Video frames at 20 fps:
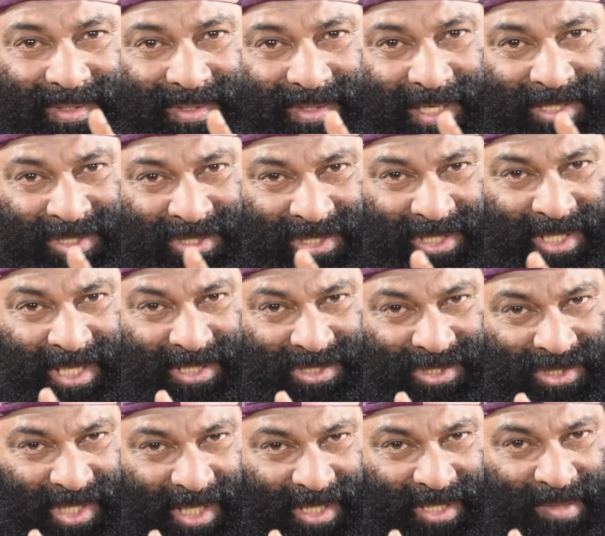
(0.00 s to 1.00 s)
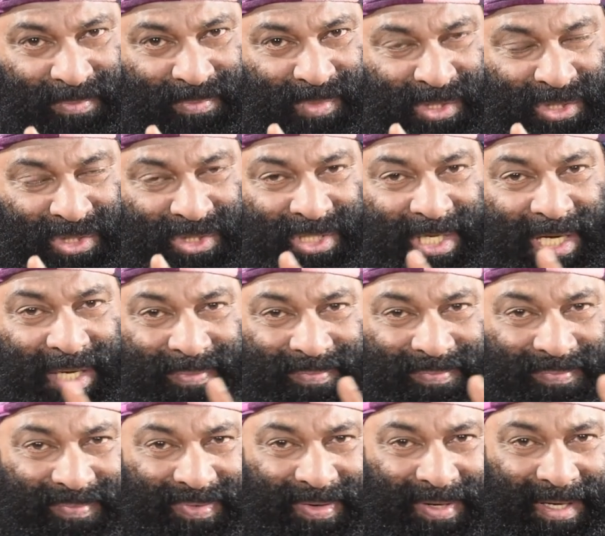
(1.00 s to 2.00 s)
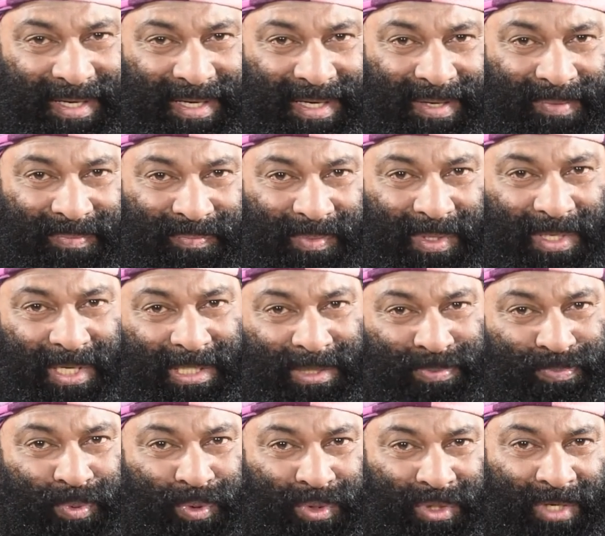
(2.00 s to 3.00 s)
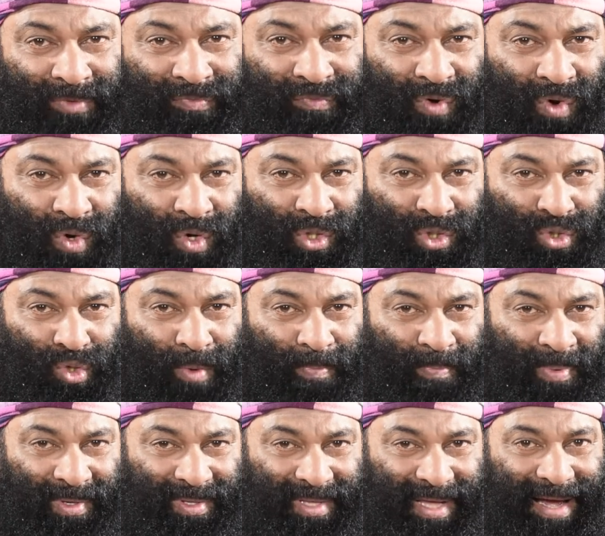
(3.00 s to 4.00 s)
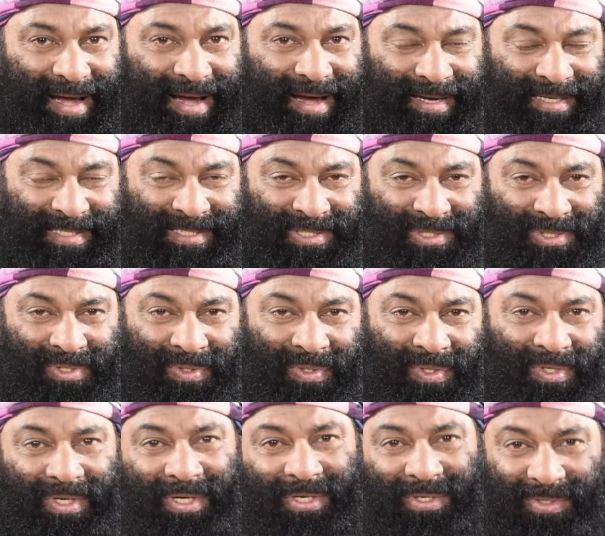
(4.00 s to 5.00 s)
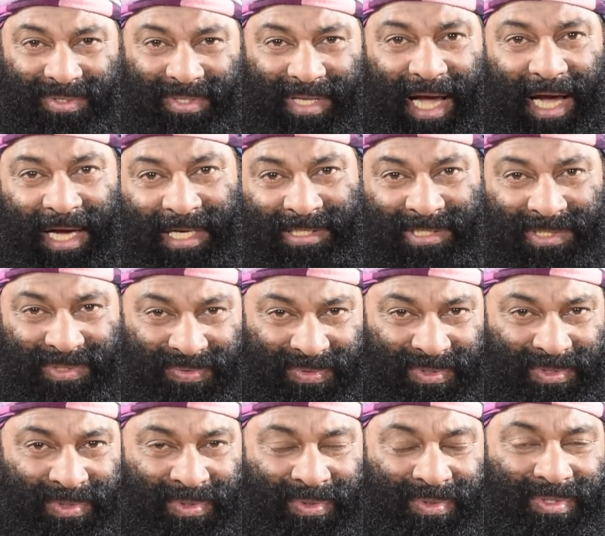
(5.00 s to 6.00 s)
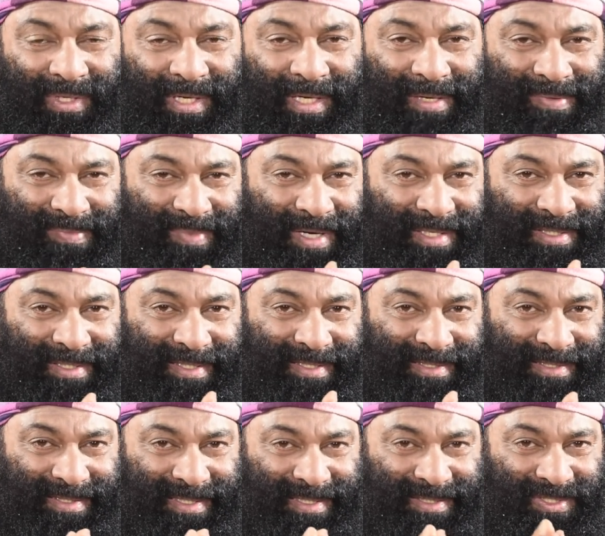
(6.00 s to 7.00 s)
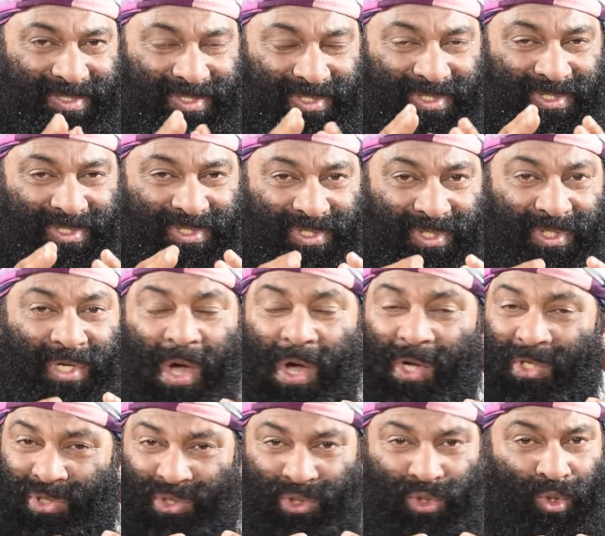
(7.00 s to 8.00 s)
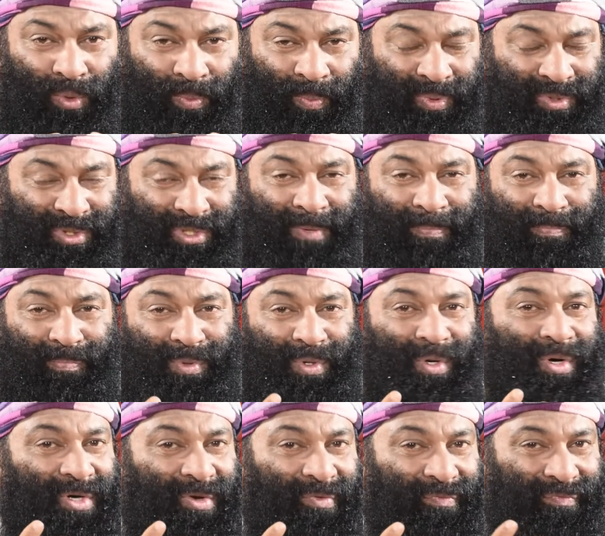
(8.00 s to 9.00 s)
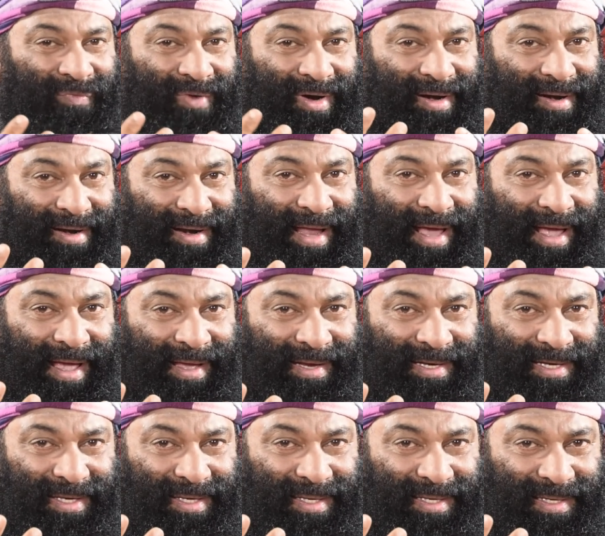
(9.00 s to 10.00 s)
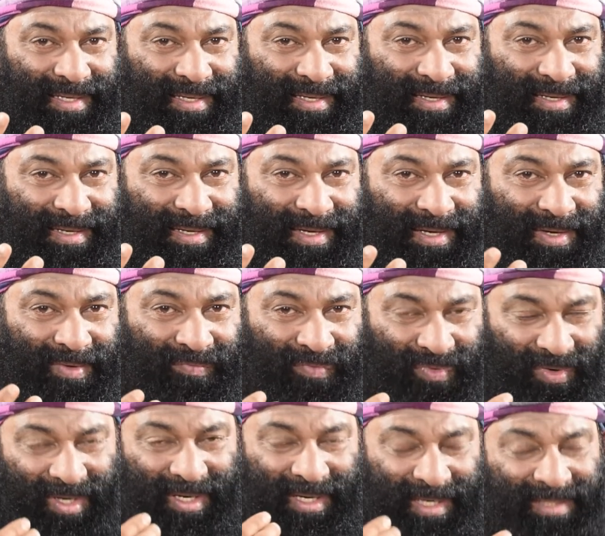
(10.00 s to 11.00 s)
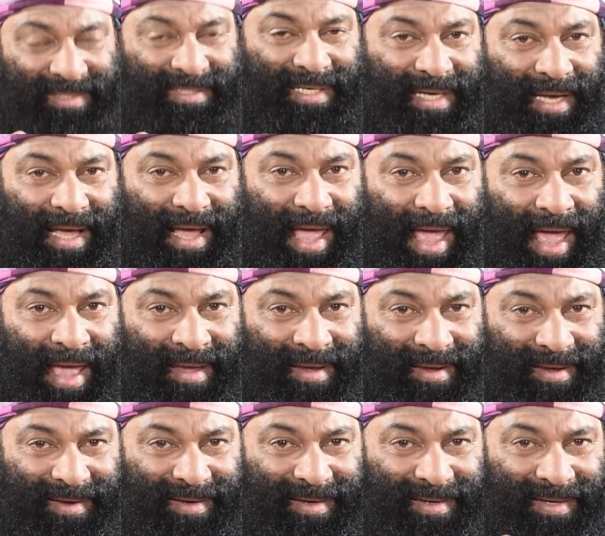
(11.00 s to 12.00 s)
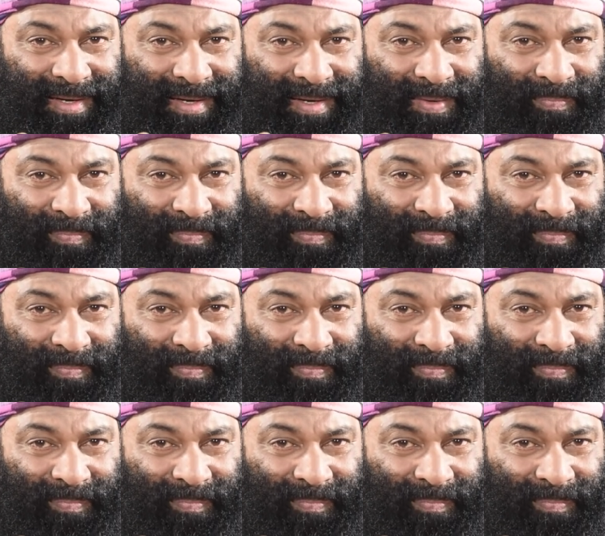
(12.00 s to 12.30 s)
Russia has done a mistake because Putin forgot to open the eyes to look into the eyes of the Ukrainian mothers and sisters. Such a beautiful land for a little anger.